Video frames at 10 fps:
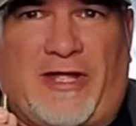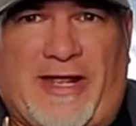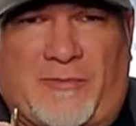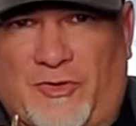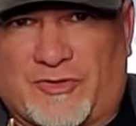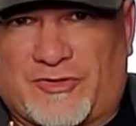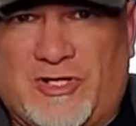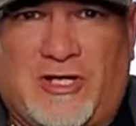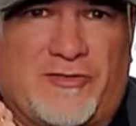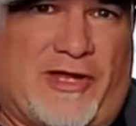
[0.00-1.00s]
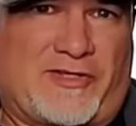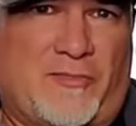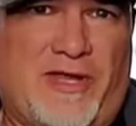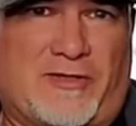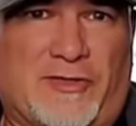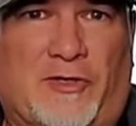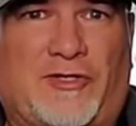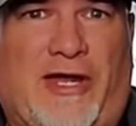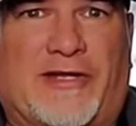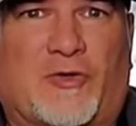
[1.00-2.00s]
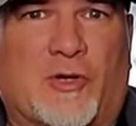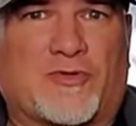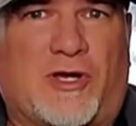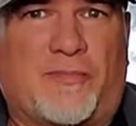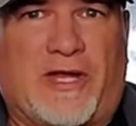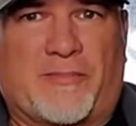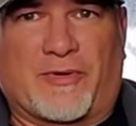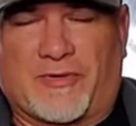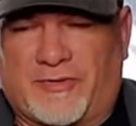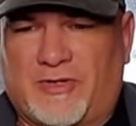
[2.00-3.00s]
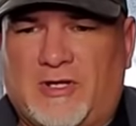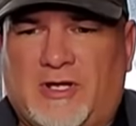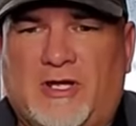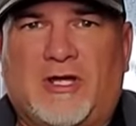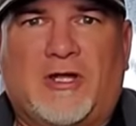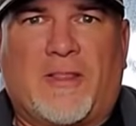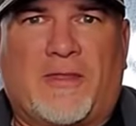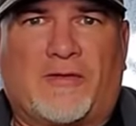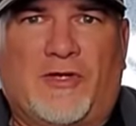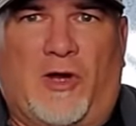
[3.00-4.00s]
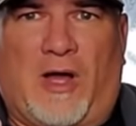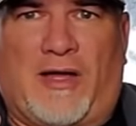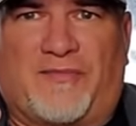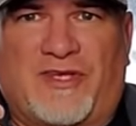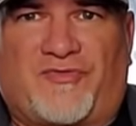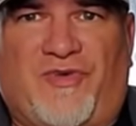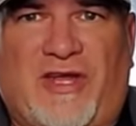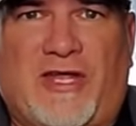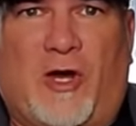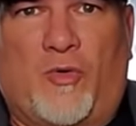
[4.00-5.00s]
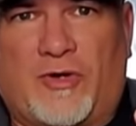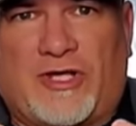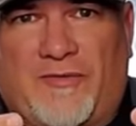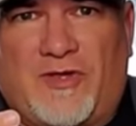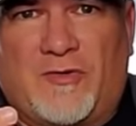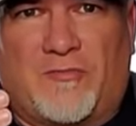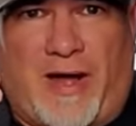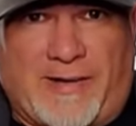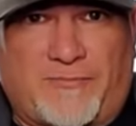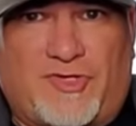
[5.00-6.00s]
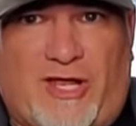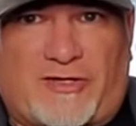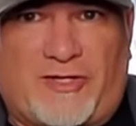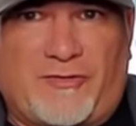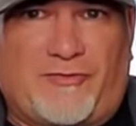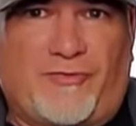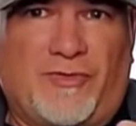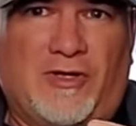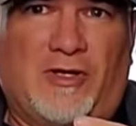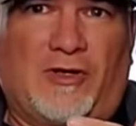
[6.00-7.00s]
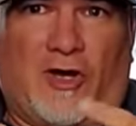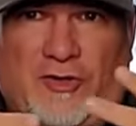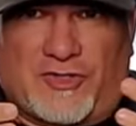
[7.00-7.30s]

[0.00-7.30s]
animals, not to make little tiny groups on paper. You know, this video will give you my objective, although